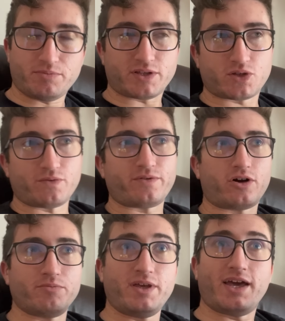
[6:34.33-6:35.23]
but so
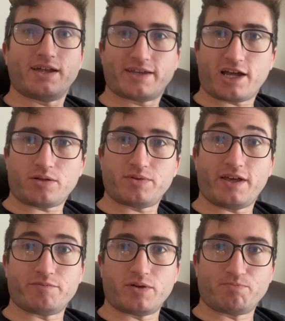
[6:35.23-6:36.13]
far me and Calby
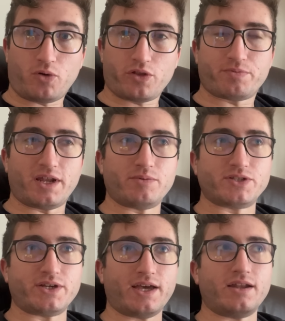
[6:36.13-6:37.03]
have both been able
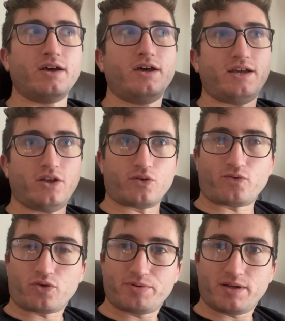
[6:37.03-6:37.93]
to get either
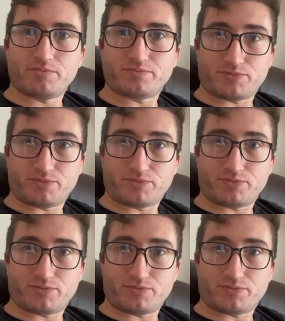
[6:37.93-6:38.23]
4 p.m.